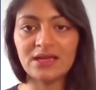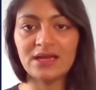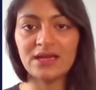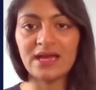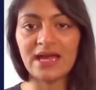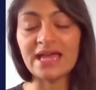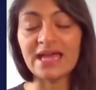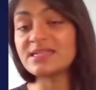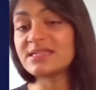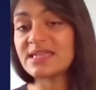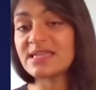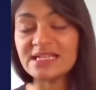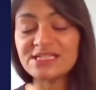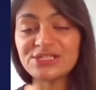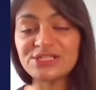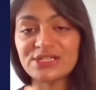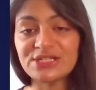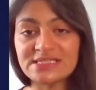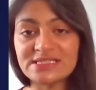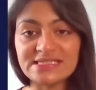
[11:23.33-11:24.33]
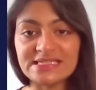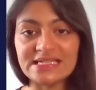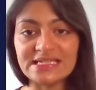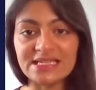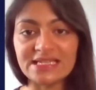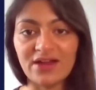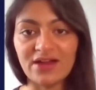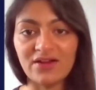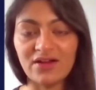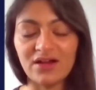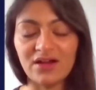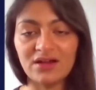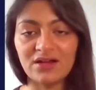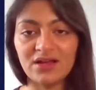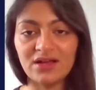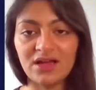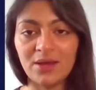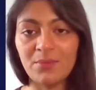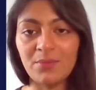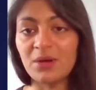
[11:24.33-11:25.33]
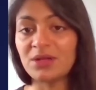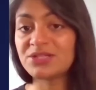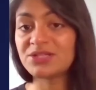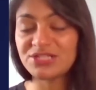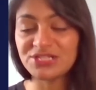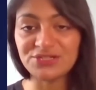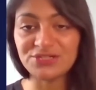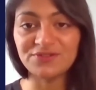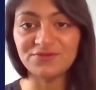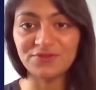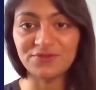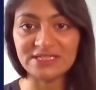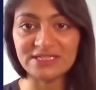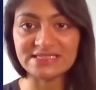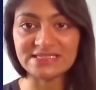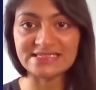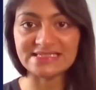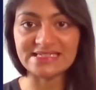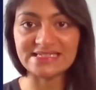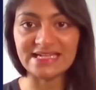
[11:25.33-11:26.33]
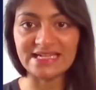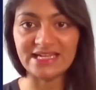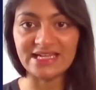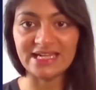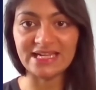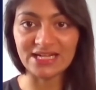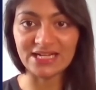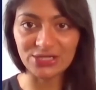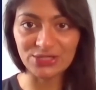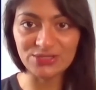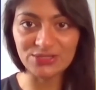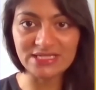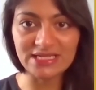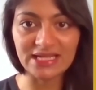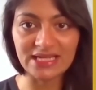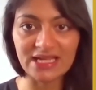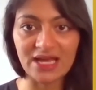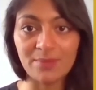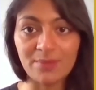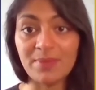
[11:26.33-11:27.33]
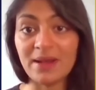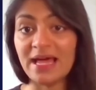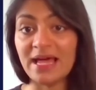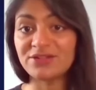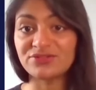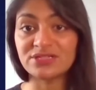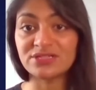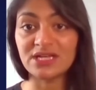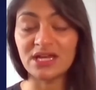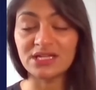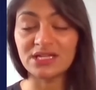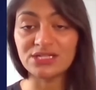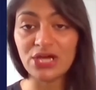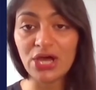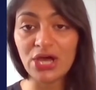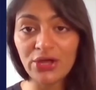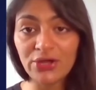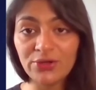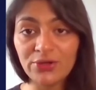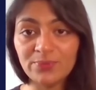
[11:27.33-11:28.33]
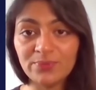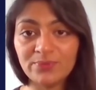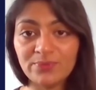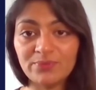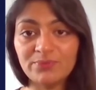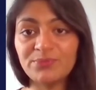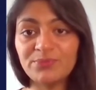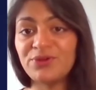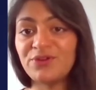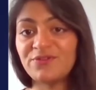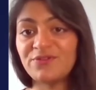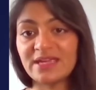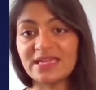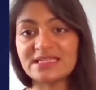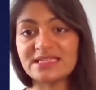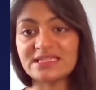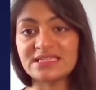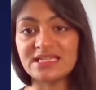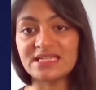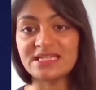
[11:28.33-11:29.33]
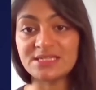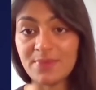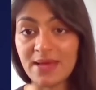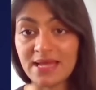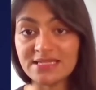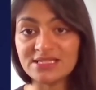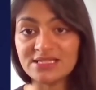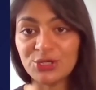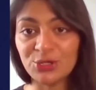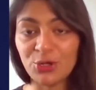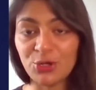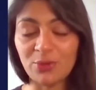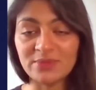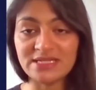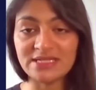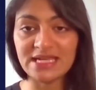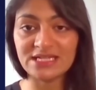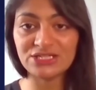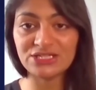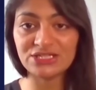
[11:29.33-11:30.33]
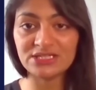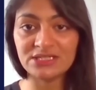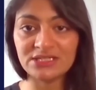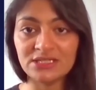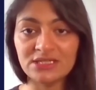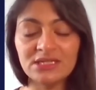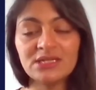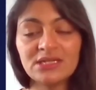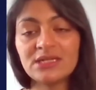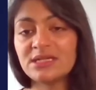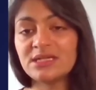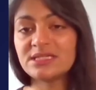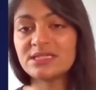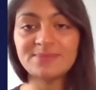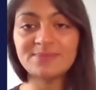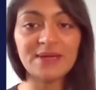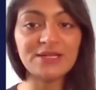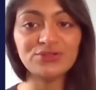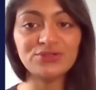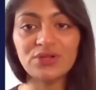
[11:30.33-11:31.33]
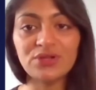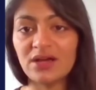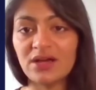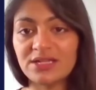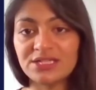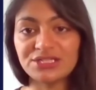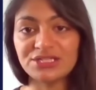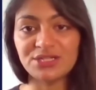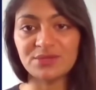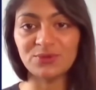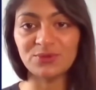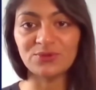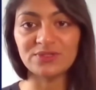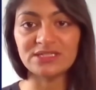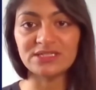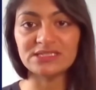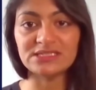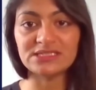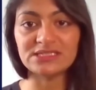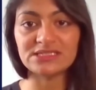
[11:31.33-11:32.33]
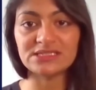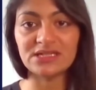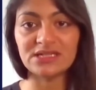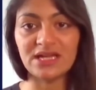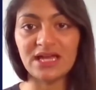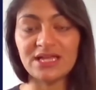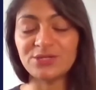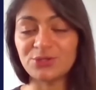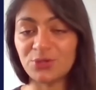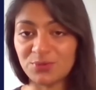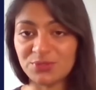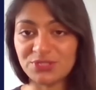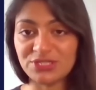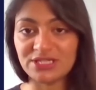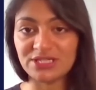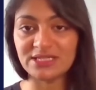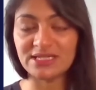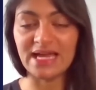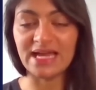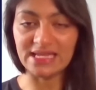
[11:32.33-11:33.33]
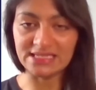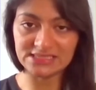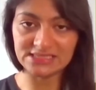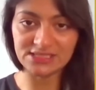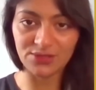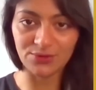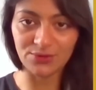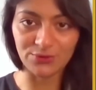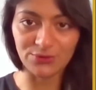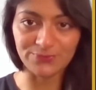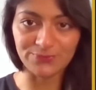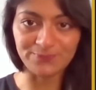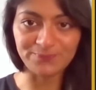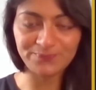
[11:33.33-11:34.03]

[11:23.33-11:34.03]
And as you can see, there are a multitude of reasons here, including a planned return home, moving into independent accommodation, special guardianship orders, adoption, and so on.